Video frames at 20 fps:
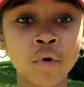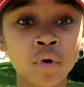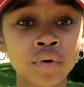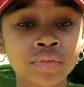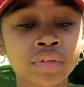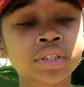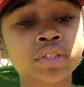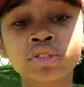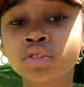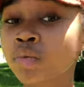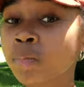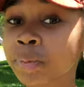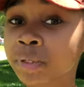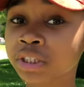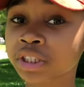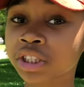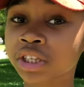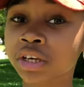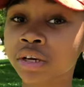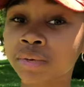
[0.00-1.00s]
for the super
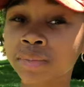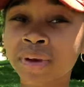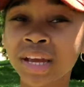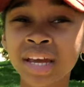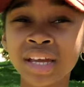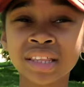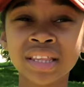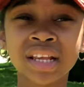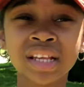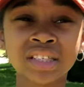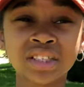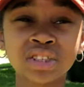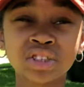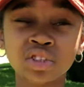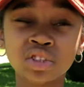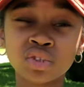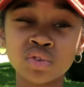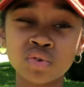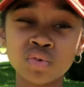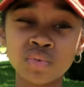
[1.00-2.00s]
gym that's
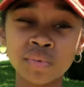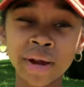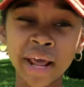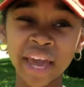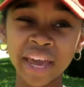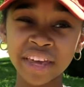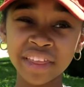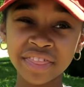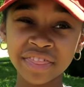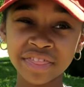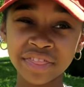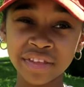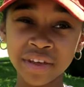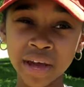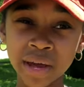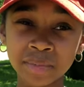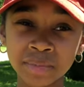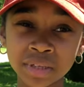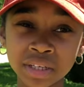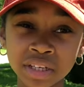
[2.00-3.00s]
June eighth,
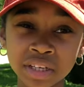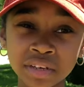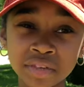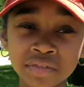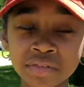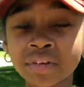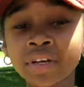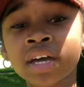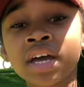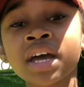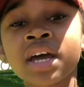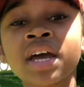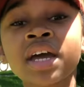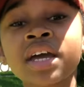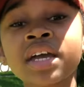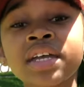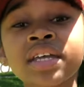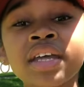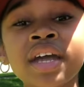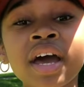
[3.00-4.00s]
I believe.
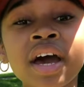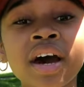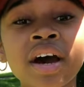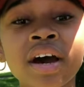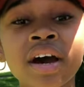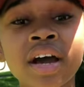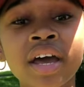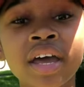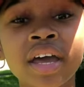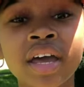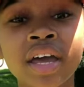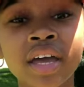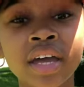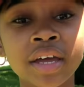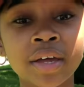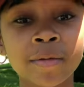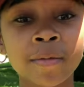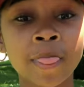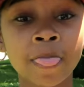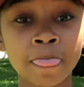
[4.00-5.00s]
Yeah,
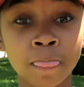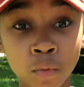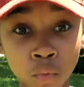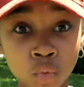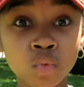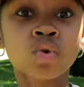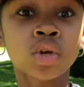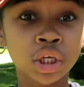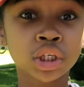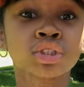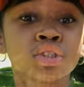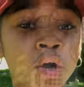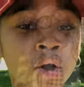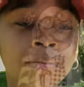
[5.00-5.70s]
and it's